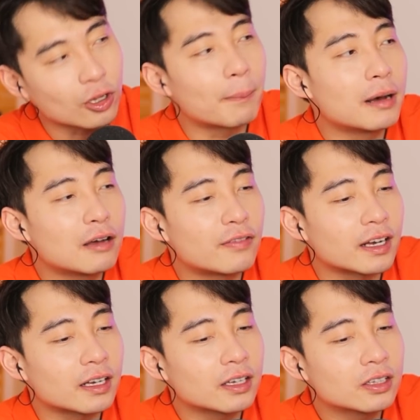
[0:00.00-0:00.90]
not
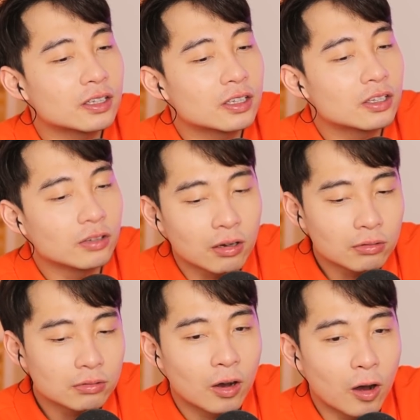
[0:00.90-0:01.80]
perfect. You know?
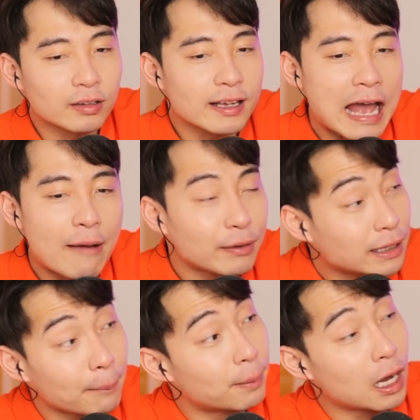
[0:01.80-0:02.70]
Or they
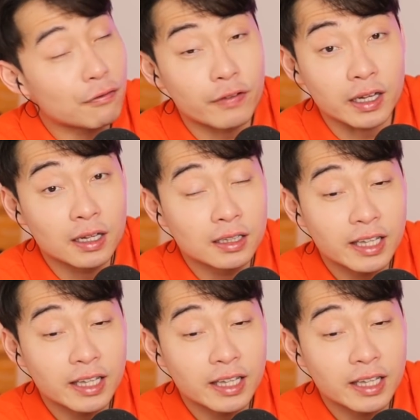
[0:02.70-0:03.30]
everything perfect.